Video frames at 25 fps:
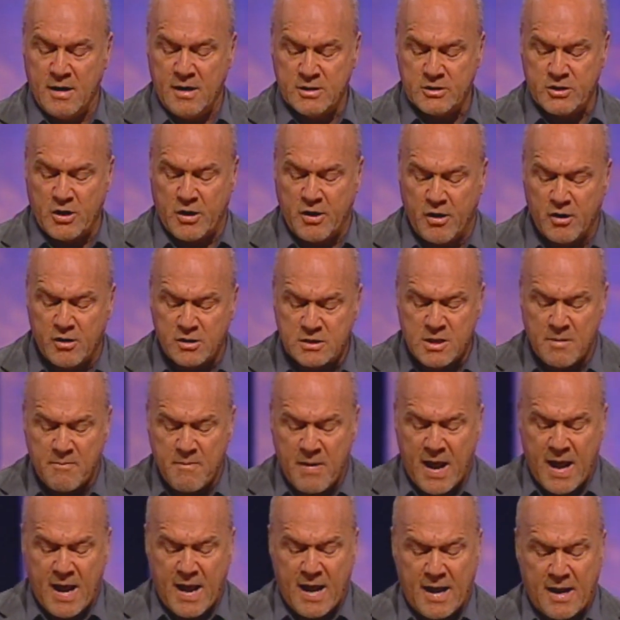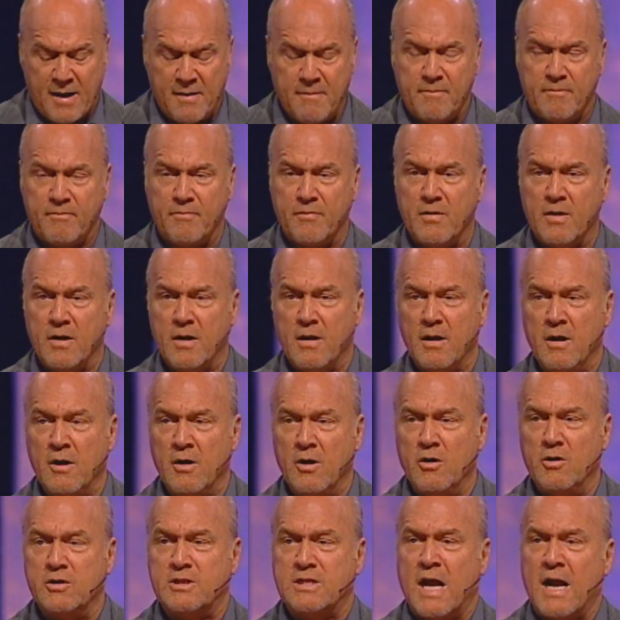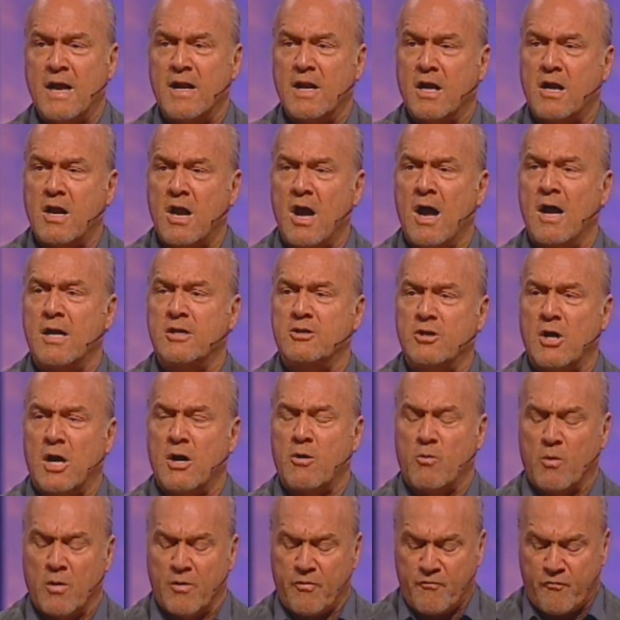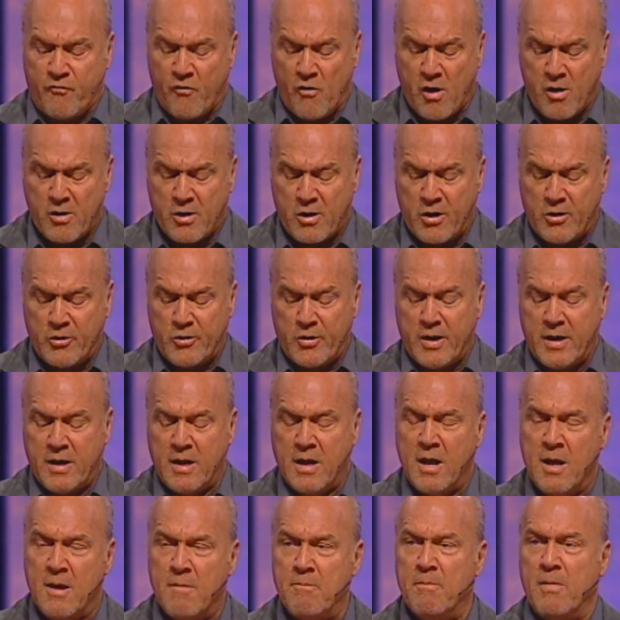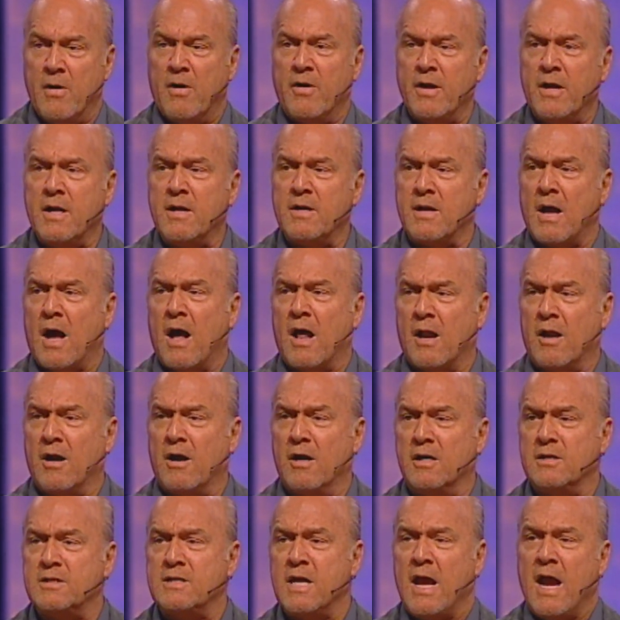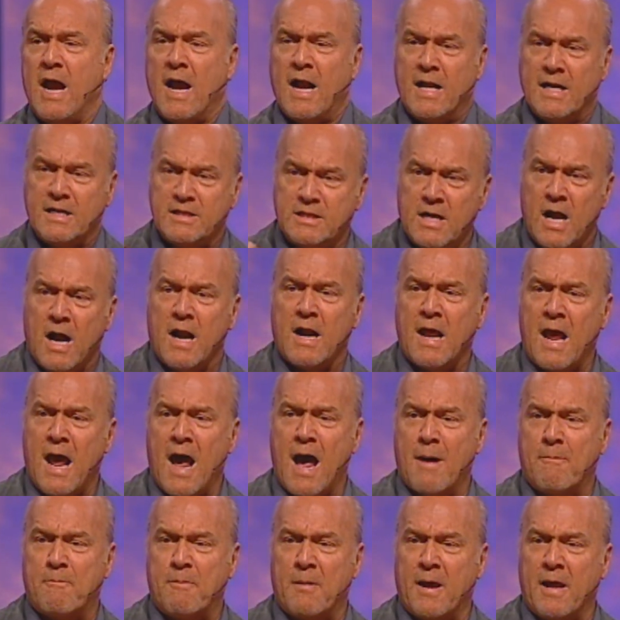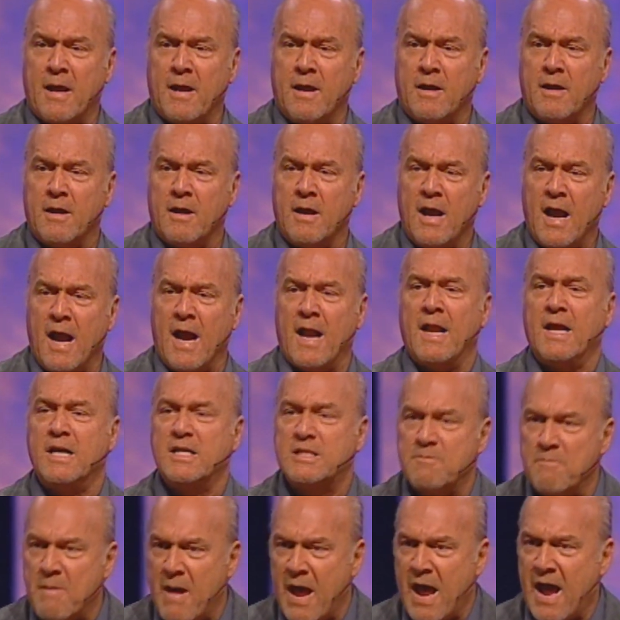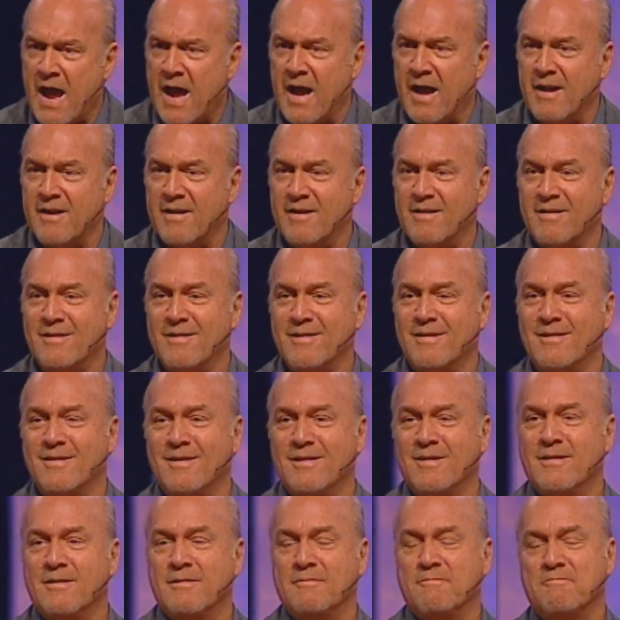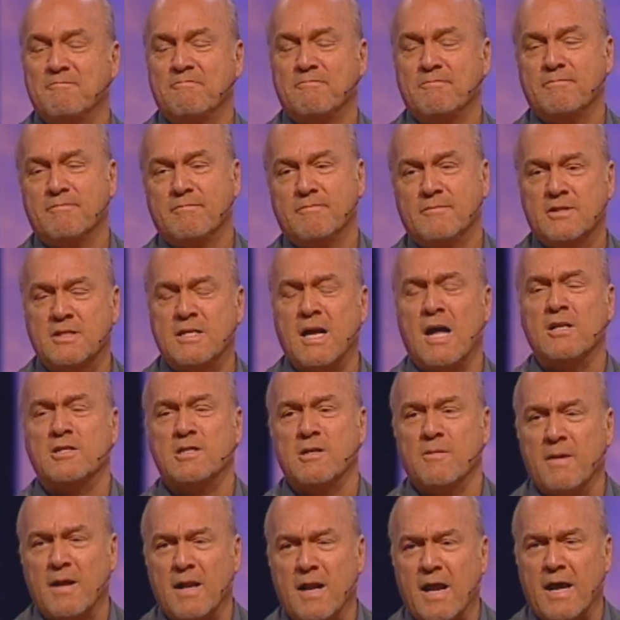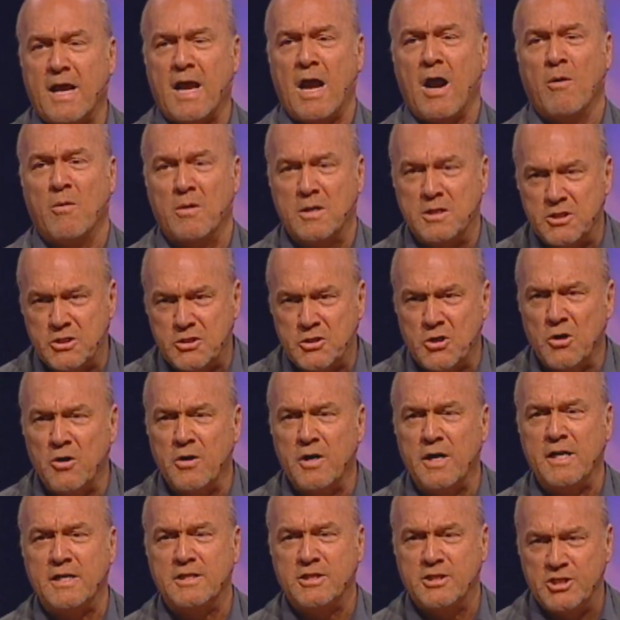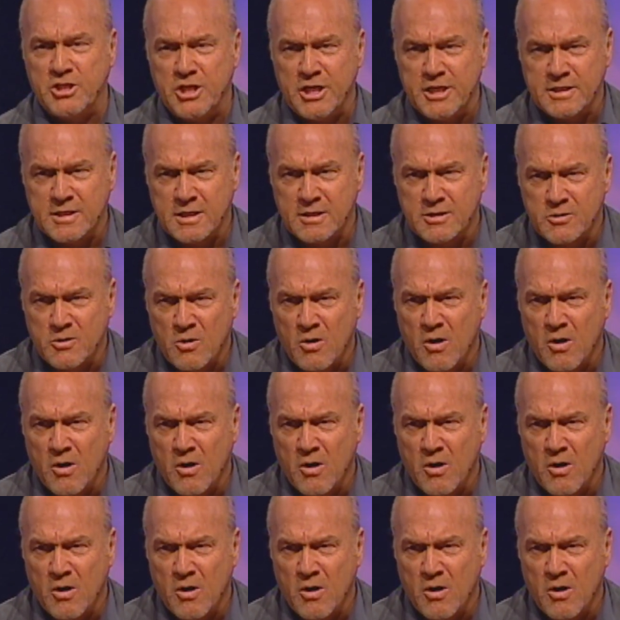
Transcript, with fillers: So here's a man who signed a contract worth $400 million and he's not happy and he's mad. Sounds to me like Howard Stern needs Jesus